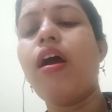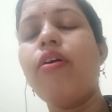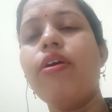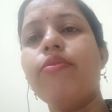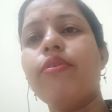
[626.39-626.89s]

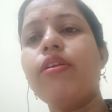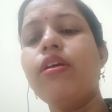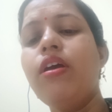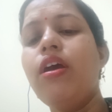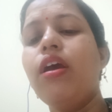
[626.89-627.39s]
However,
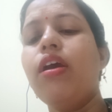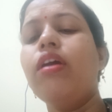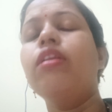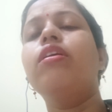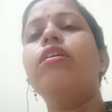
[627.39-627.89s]

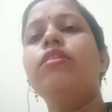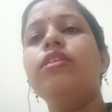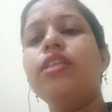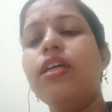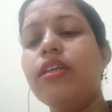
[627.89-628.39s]
in
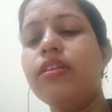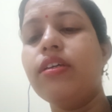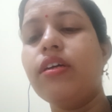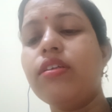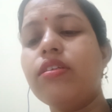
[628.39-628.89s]
recent
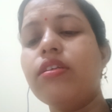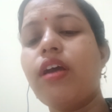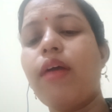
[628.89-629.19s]
years,